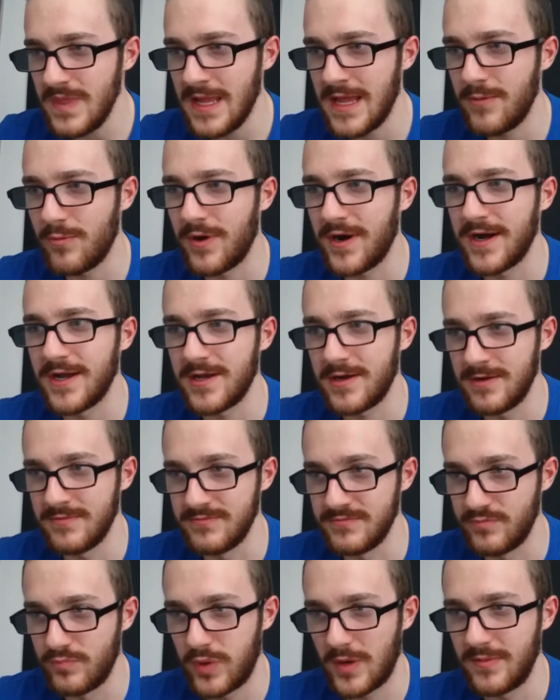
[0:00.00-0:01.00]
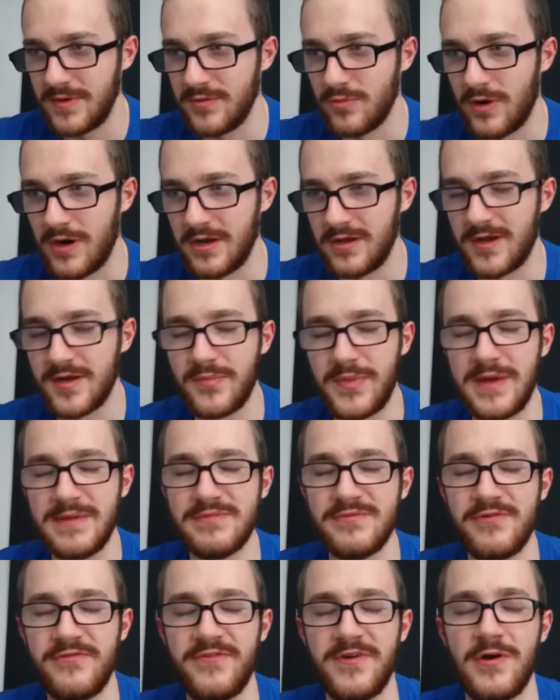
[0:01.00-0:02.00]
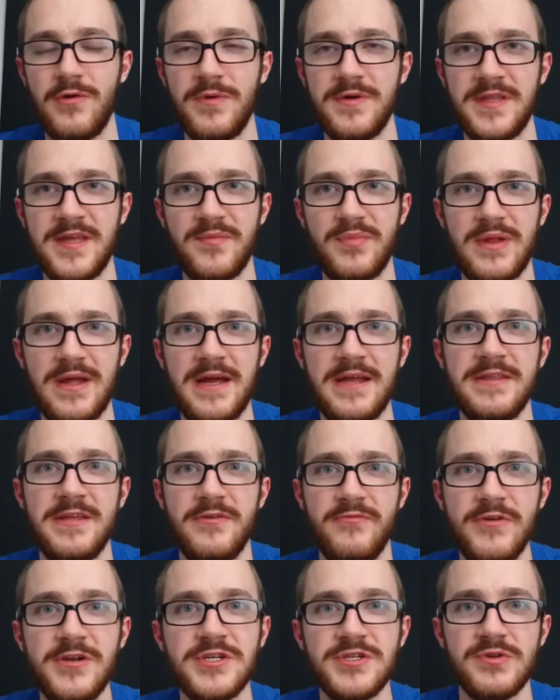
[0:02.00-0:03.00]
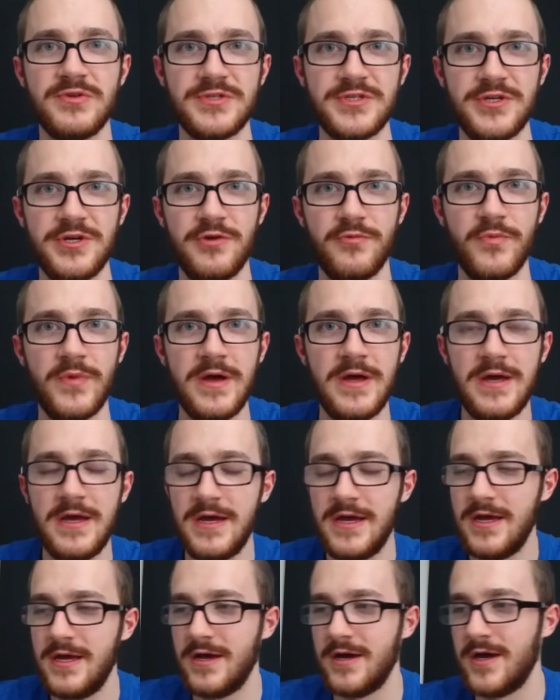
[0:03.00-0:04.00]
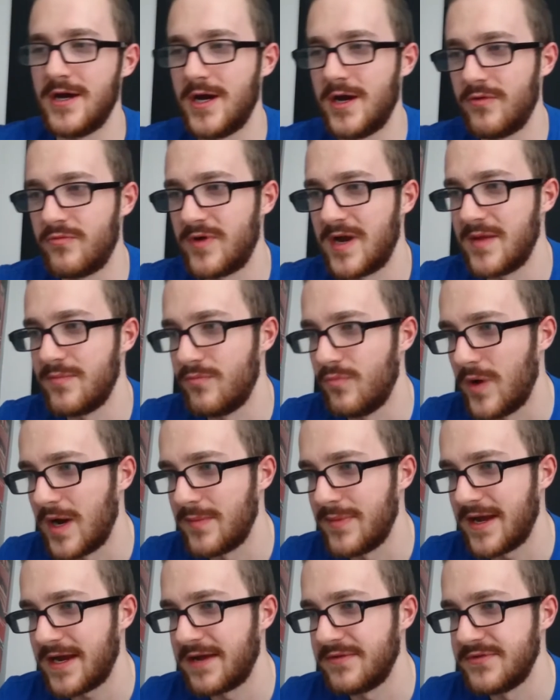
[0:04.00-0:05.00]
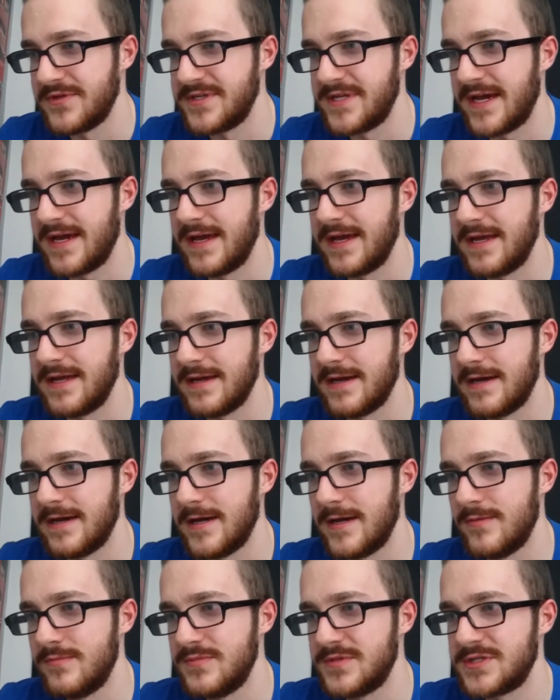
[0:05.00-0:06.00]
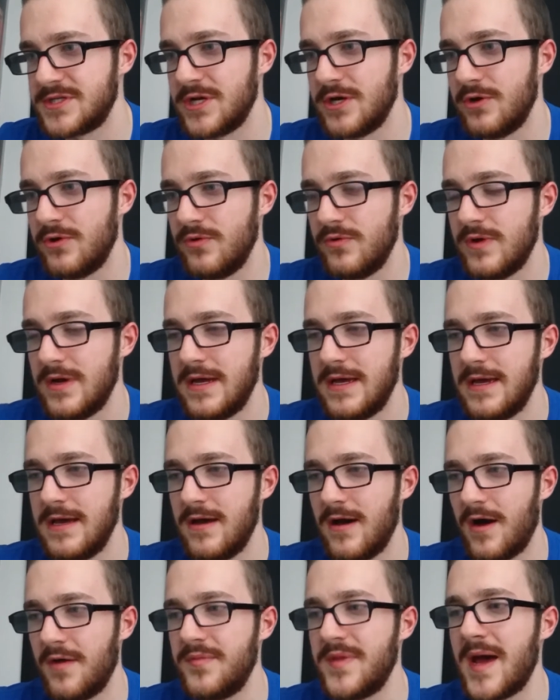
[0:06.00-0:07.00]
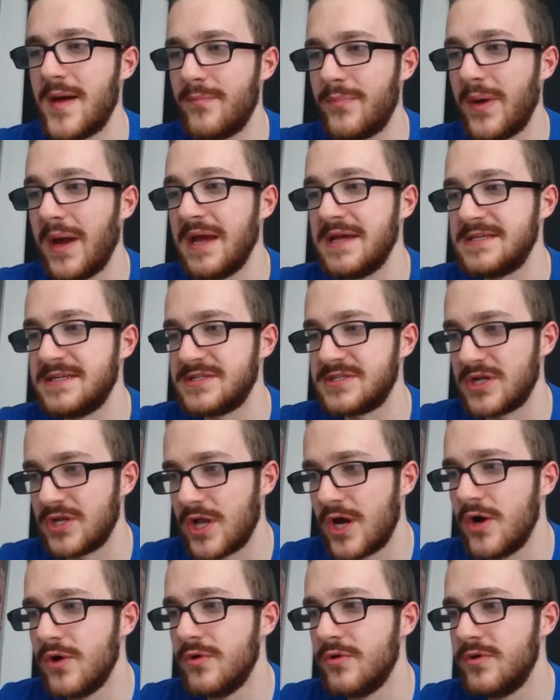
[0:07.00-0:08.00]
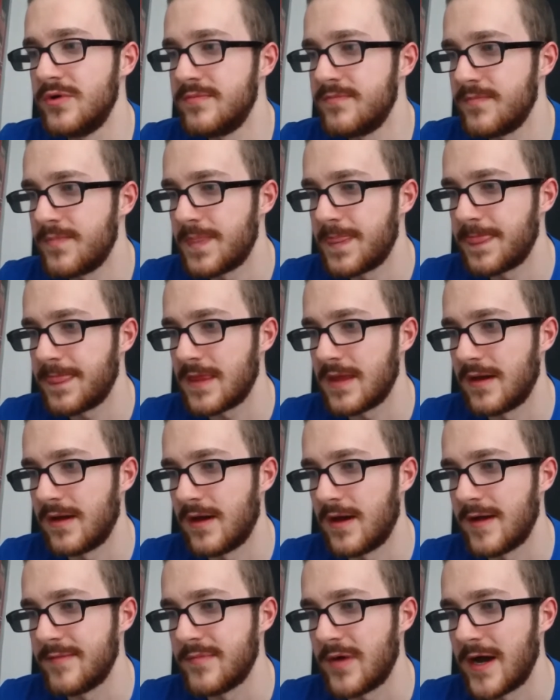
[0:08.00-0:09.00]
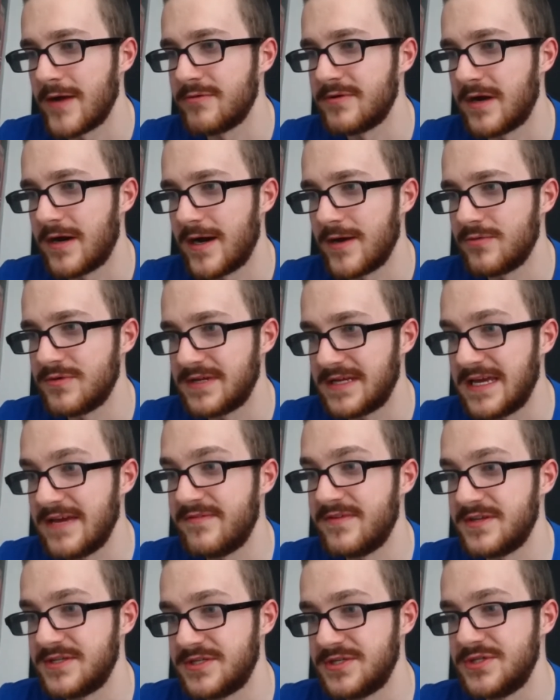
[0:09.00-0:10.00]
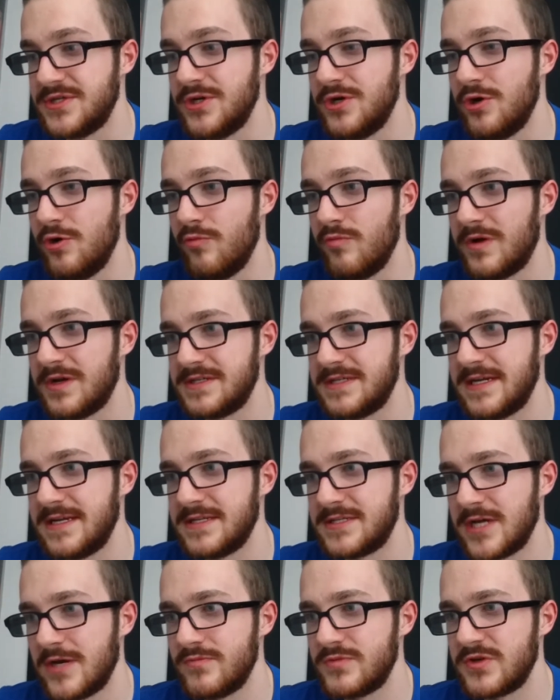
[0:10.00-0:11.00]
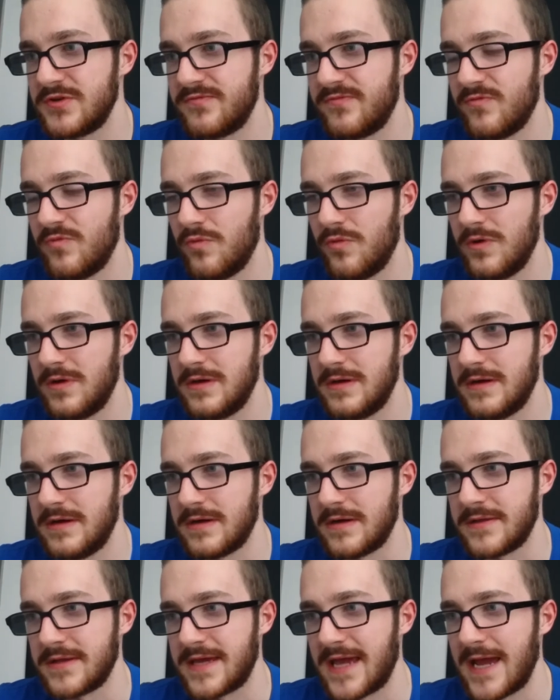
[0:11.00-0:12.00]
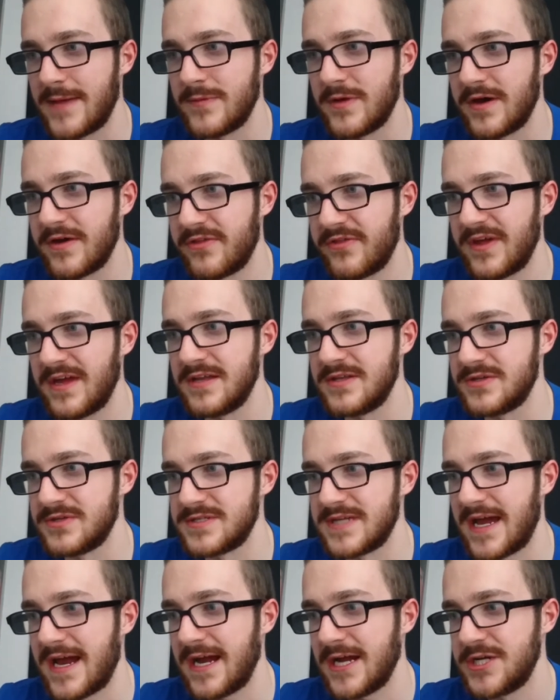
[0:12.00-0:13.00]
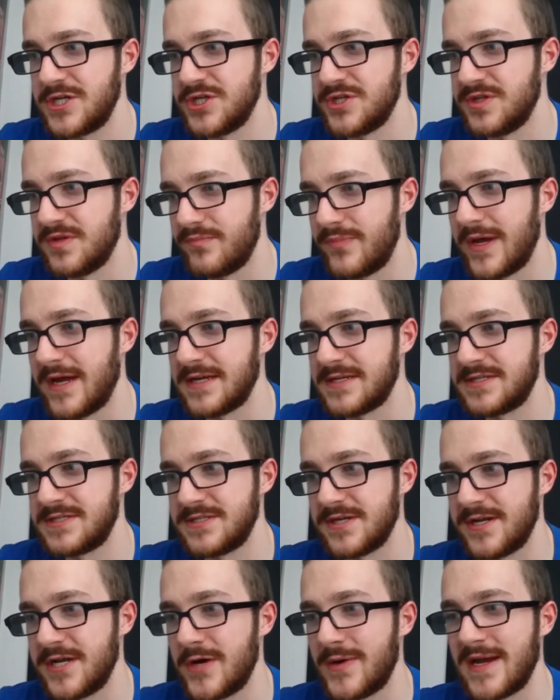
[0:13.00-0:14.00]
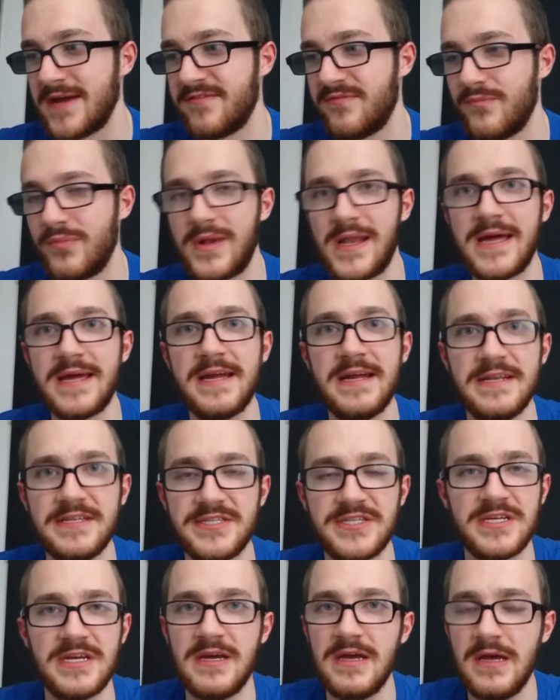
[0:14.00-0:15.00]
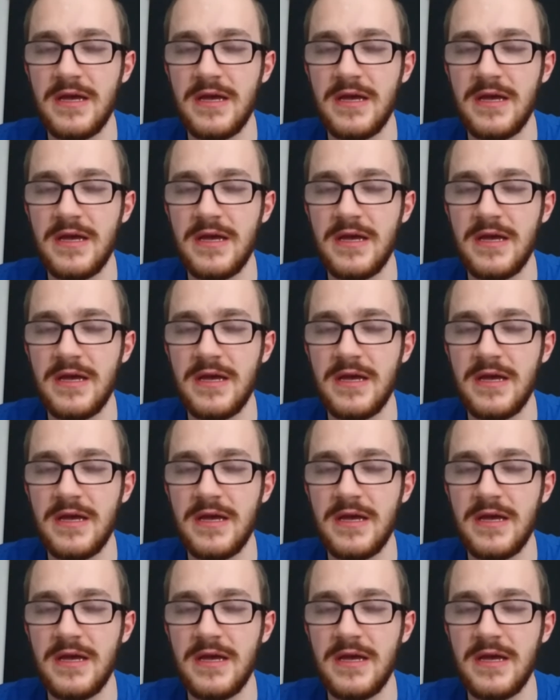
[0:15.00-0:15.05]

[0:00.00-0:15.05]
and what I, um, probably what a lot of people felt when they played the original Doom uh, right, way back in the day. Um, so on that basis alone, um, I would I would give it to Doom because in terms of uh, the game that I think does action the best. I know I haven't played